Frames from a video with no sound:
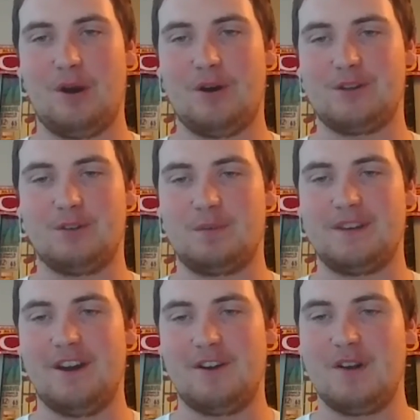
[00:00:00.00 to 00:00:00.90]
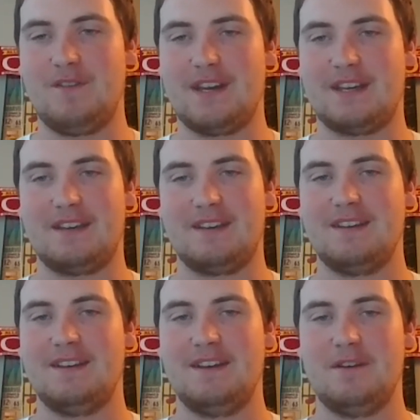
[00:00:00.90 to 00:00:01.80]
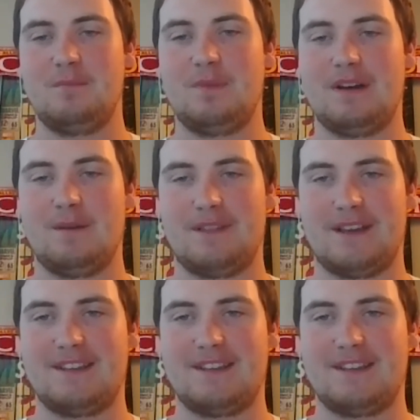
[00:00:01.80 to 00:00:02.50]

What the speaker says: audio will be horrific, but I would